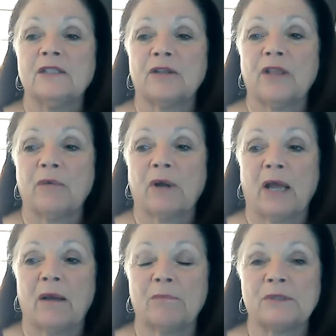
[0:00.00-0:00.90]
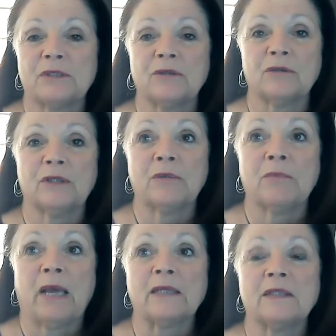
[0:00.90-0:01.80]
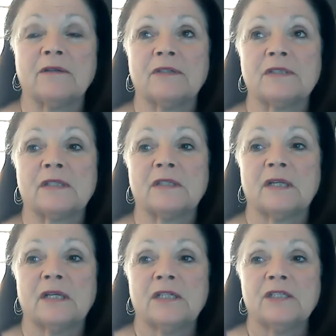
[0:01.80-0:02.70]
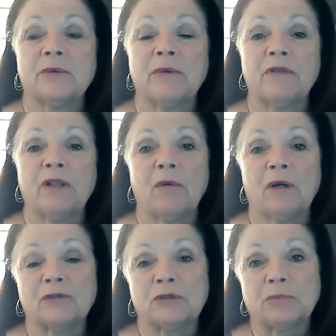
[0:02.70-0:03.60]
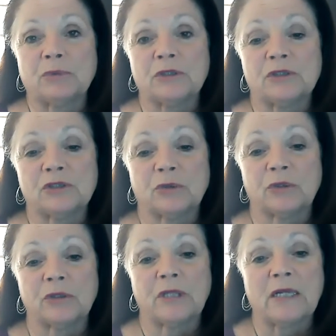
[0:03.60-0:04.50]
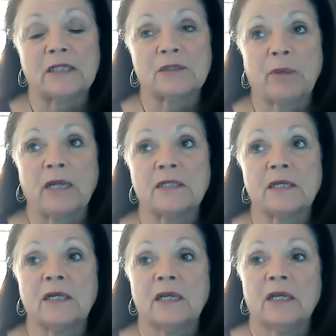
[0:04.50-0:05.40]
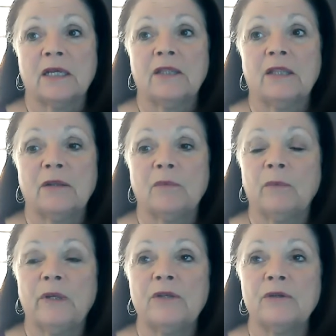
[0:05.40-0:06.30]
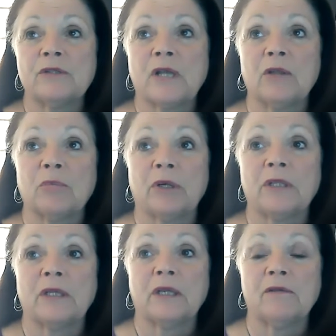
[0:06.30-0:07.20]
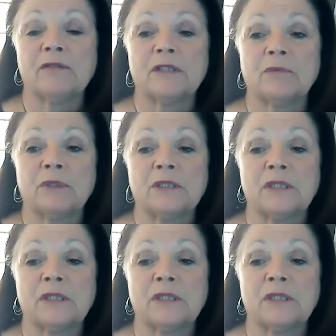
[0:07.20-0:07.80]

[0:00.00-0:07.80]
So they were absolutely magnificent. So even though our trip was shorter than expected, we do celebrate the gifts, and we